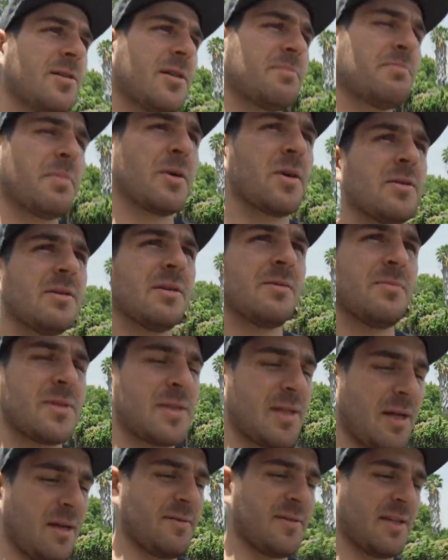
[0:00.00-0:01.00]
just burn
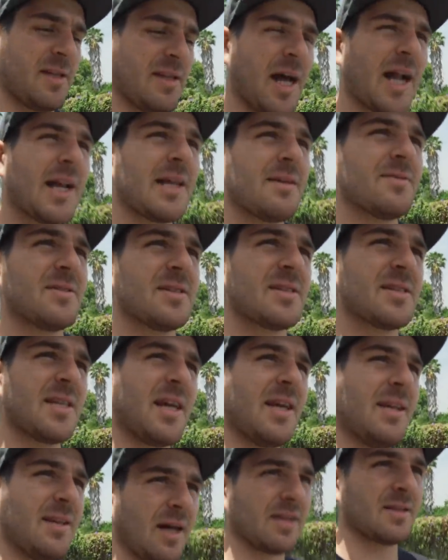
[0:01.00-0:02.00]
themselves and not even
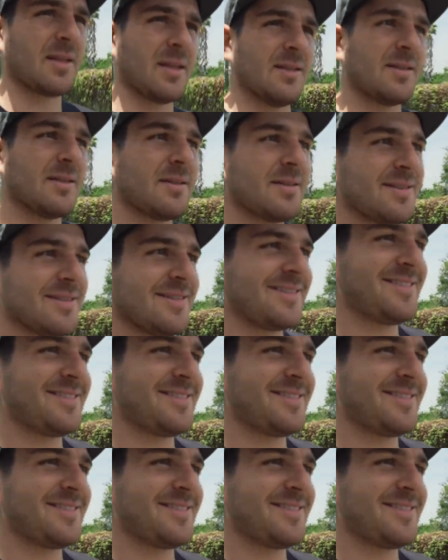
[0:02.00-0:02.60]
say nothing.